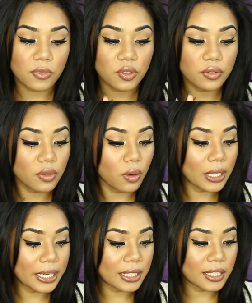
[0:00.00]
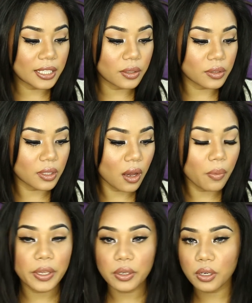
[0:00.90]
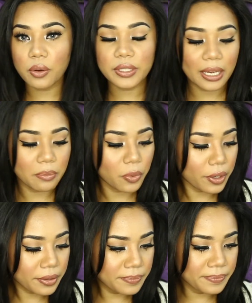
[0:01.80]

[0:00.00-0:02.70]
Just go lightly, it goes a long way. You could always add more.